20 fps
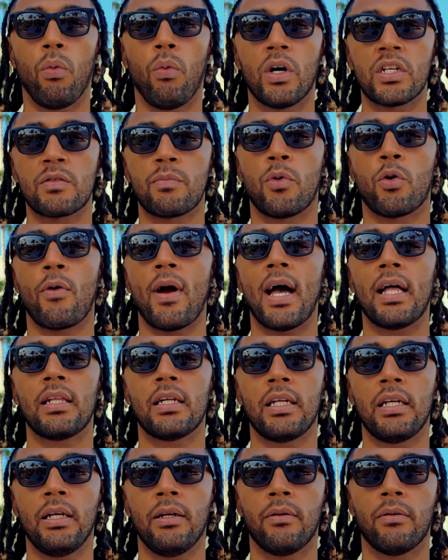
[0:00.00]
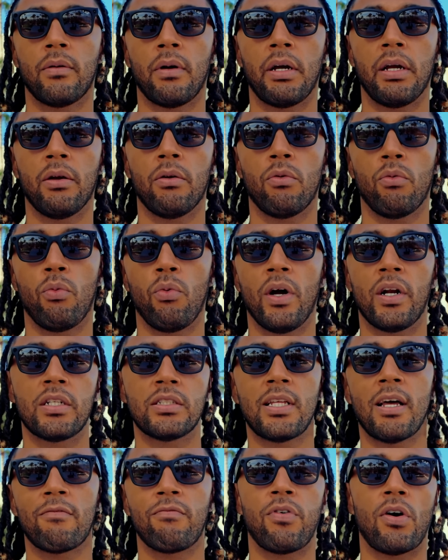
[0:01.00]
what's morality, right? Where
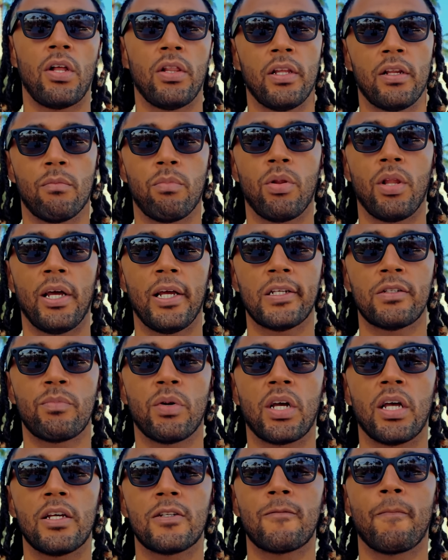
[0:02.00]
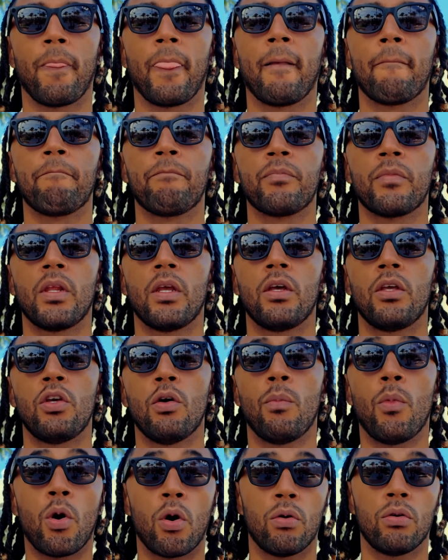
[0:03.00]
does that fall into place? Because
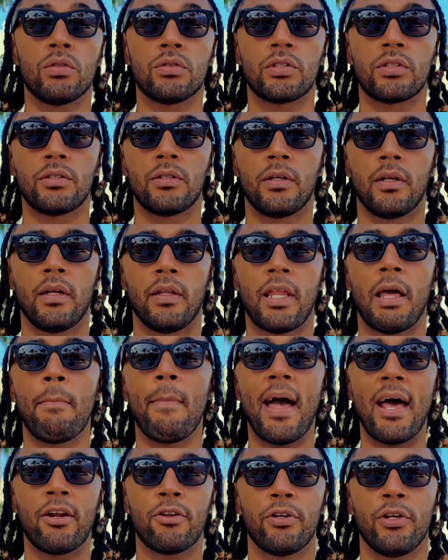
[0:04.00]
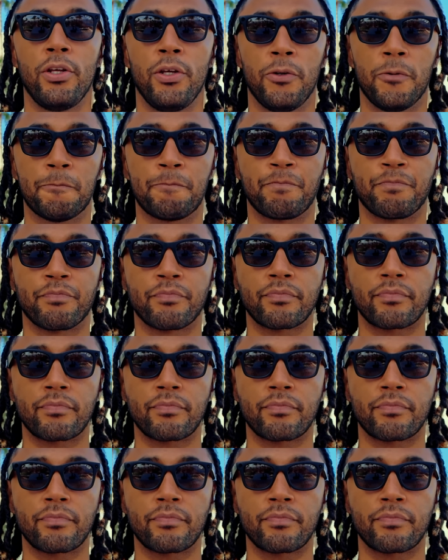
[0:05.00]
your morals, they matter to you.